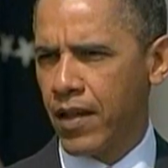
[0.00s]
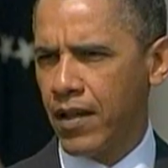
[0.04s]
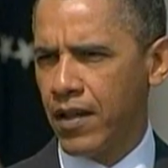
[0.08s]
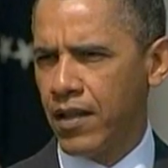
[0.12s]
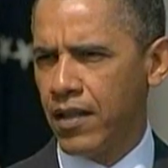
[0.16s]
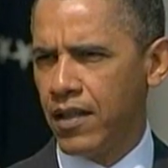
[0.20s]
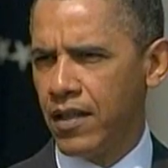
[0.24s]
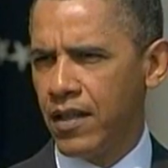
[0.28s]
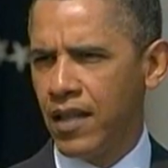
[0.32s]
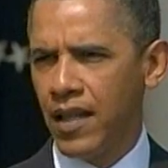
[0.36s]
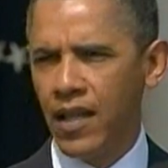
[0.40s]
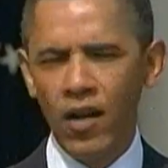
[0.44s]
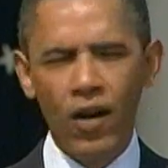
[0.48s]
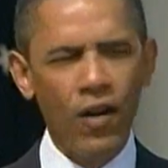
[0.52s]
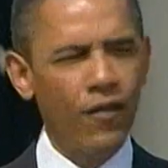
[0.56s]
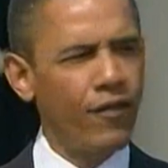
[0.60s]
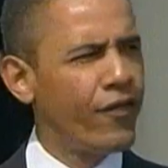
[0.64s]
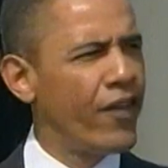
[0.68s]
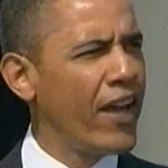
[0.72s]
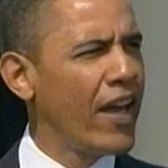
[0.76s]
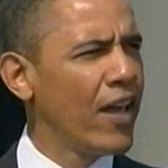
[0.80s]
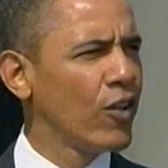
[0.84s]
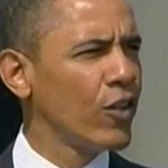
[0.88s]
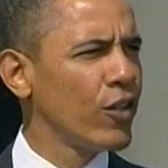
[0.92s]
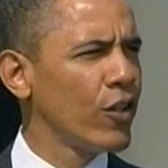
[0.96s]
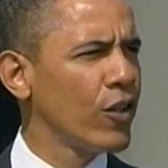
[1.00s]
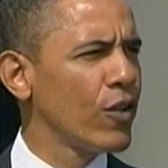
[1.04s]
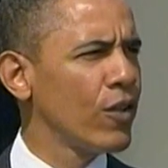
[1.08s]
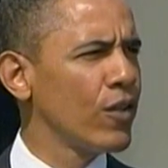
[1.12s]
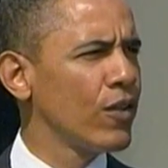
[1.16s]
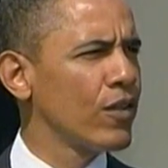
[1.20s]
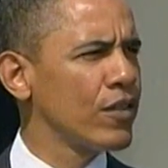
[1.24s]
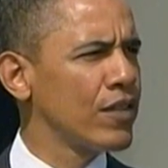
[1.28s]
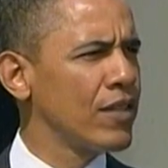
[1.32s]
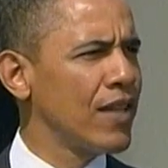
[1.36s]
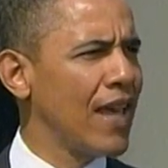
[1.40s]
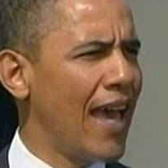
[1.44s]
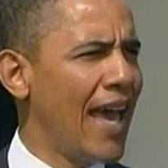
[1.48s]
Indeed, our
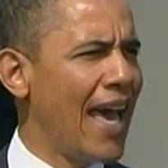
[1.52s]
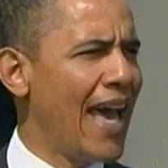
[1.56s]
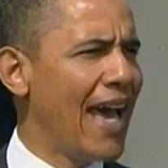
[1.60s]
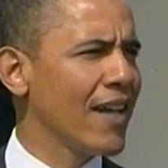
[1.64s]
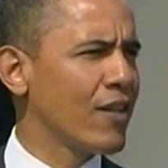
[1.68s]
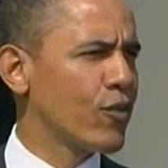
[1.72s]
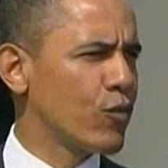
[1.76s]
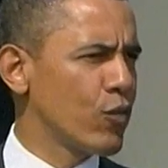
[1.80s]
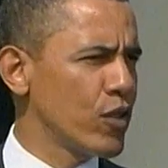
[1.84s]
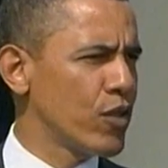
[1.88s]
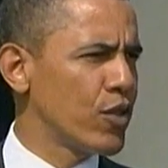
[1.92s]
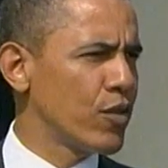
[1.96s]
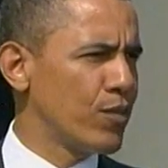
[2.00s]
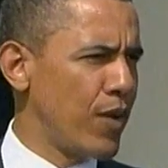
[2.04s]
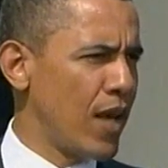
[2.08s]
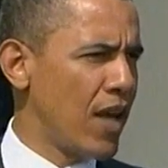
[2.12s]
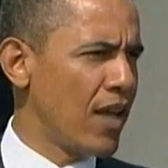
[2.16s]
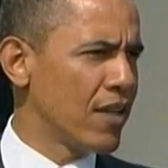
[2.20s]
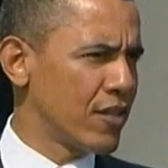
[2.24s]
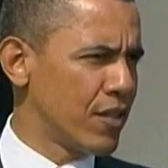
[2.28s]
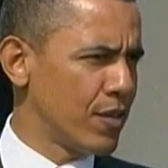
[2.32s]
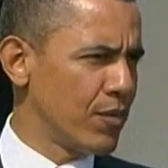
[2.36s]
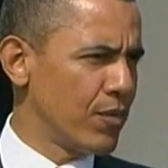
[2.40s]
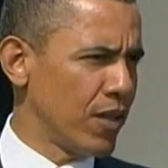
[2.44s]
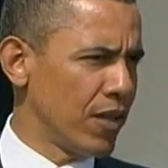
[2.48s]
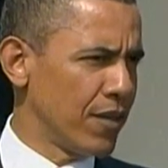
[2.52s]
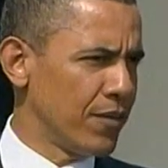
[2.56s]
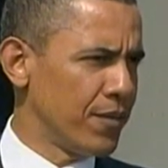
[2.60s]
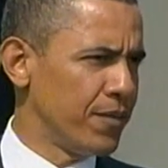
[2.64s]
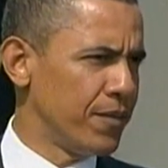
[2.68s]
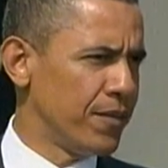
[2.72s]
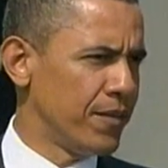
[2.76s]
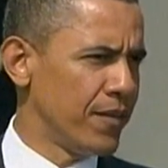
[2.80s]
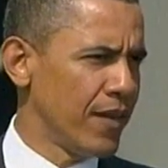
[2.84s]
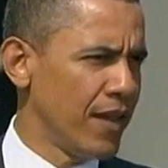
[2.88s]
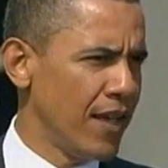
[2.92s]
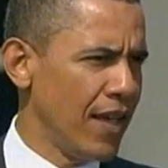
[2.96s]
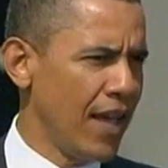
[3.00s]
failure to act responsibly
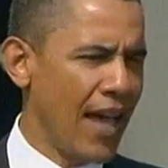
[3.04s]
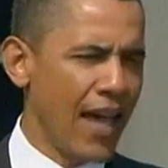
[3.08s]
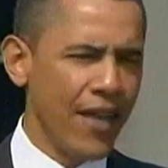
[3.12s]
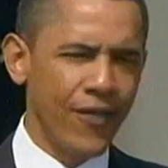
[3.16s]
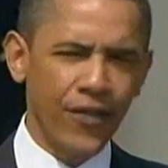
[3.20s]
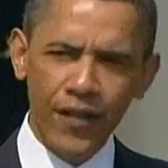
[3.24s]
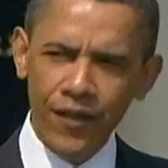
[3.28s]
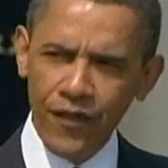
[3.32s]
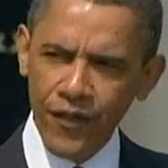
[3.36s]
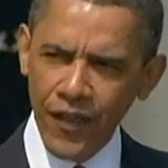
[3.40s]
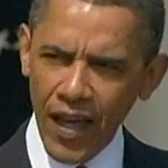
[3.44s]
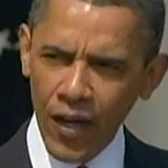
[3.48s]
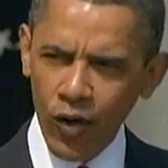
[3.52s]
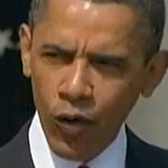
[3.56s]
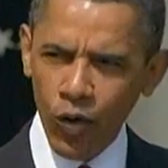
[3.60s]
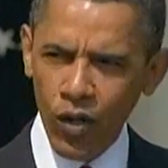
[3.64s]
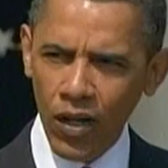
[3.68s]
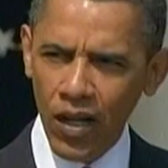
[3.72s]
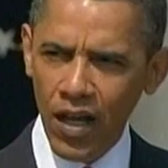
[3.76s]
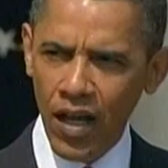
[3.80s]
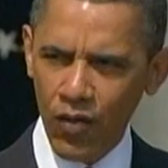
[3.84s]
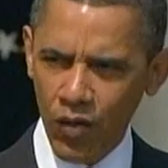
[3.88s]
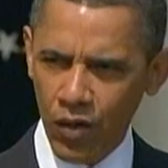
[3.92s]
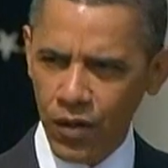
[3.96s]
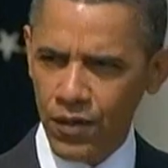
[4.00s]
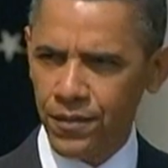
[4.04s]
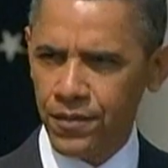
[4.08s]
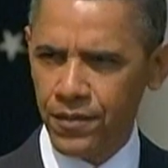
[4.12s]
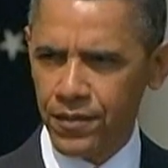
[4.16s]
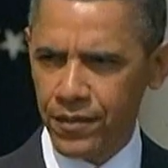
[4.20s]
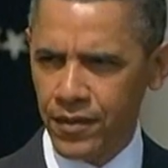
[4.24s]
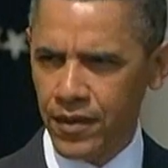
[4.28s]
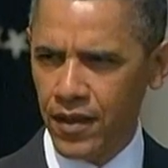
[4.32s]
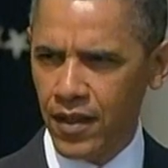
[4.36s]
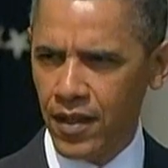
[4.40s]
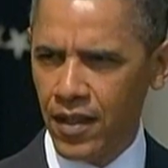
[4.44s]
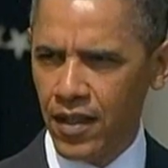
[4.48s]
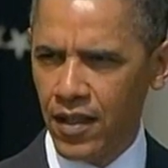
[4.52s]
at the federal level
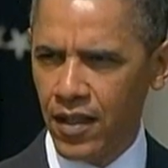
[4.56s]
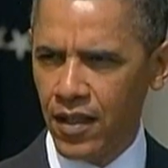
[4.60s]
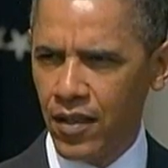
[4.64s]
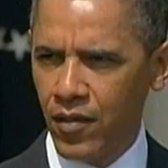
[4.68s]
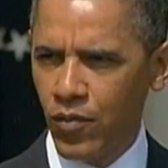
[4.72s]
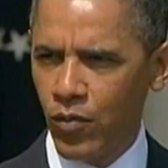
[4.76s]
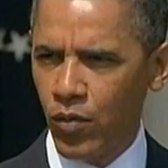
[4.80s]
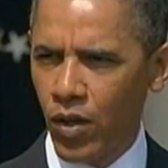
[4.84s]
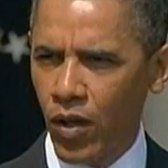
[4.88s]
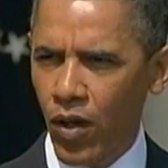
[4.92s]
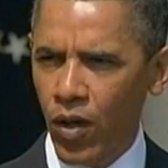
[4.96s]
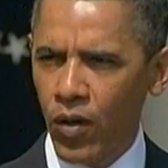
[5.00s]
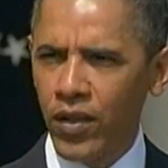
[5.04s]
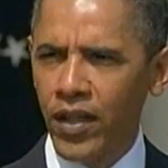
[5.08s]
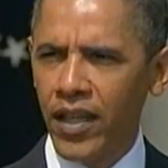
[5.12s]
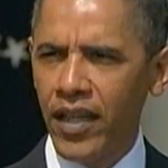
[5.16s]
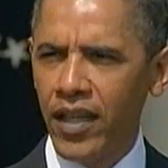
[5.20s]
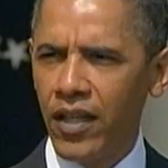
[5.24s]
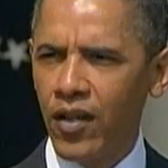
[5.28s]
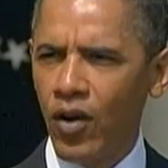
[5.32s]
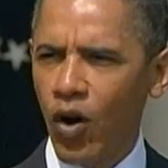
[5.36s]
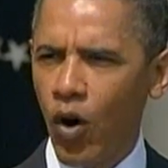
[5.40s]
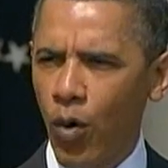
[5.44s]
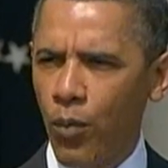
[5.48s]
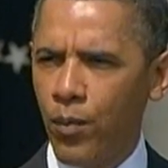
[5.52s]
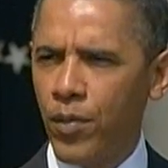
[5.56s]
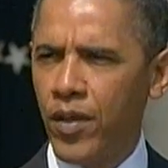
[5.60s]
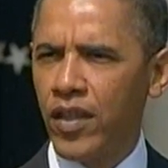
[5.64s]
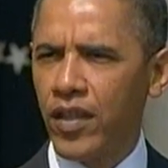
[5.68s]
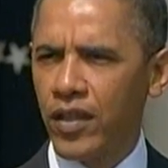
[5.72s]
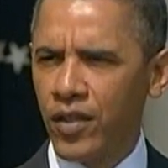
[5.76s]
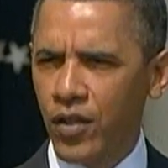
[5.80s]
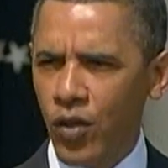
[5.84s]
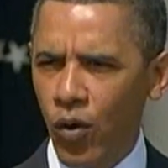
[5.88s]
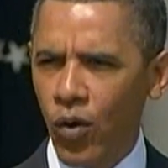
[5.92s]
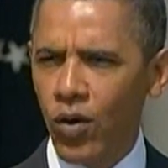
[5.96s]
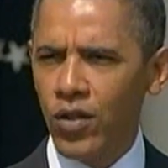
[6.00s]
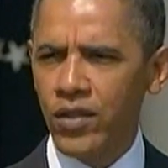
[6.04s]
will only open
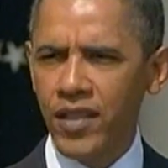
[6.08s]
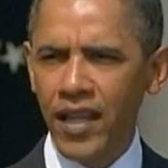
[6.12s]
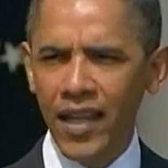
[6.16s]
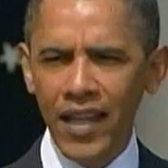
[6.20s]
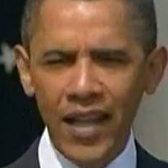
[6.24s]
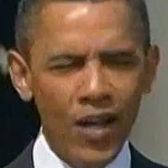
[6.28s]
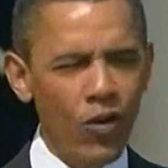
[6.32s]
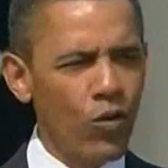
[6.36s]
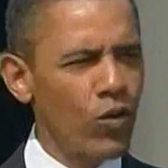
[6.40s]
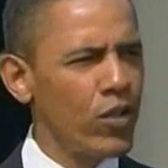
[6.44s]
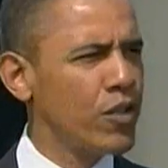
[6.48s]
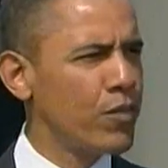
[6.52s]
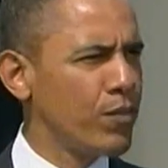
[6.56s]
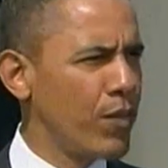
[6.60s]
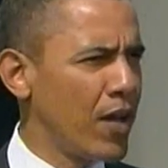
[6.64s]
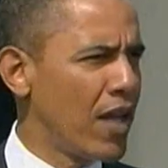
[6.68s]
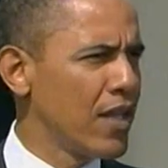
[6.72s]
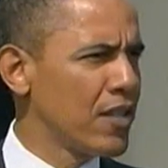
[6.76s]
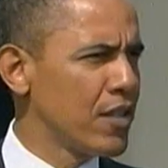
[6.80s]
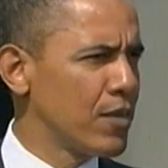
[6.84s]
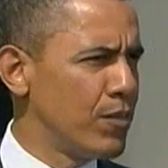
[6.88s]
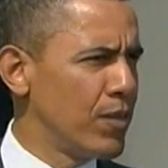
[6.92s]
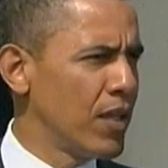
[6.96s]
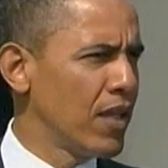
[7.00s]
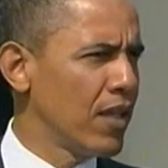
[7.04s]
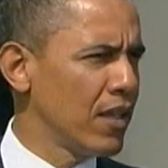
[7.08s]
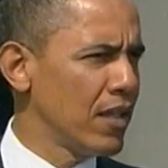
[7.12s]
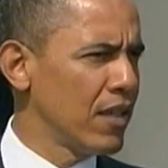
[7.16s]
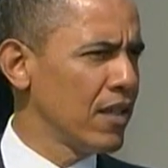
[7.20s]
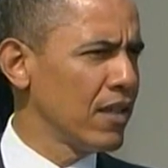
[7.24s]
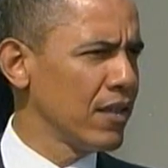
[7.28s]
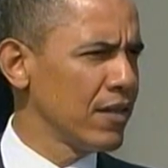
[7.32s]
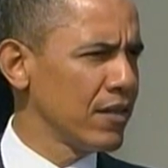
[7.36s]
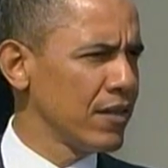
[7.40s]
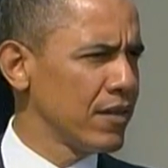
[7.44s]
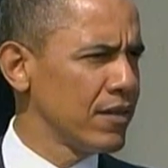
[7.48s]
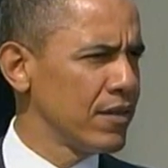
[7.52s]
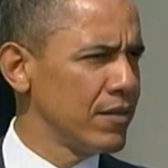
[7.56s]
the door to
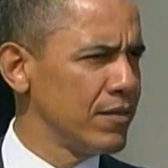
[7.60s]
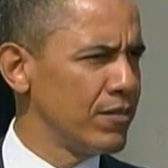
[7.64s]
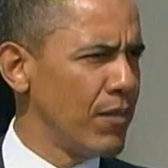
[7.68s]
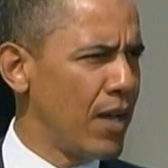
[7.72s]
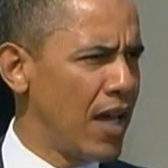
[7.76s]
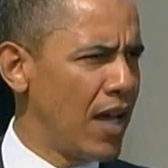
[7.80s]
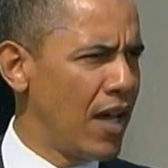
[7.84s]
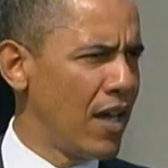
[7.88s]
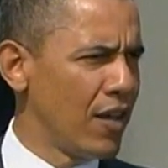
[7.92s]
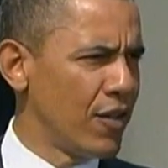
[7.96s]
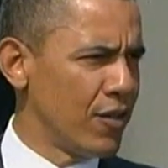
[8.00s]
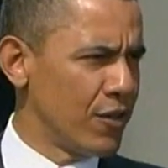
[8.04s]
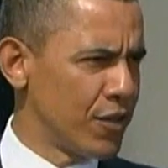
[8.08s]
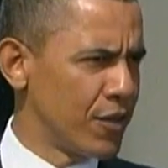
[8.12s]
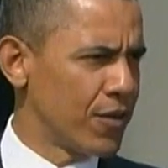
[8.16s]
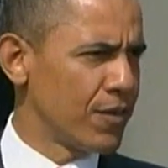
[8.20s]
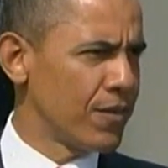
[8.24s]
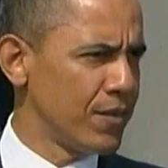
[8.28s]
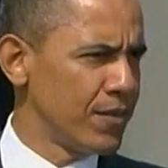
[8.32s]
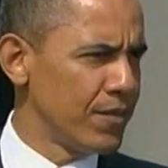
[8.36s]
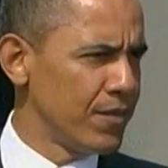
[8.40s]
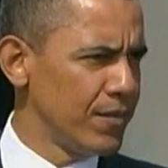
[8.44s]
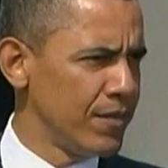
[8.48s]
irresponsibility by others.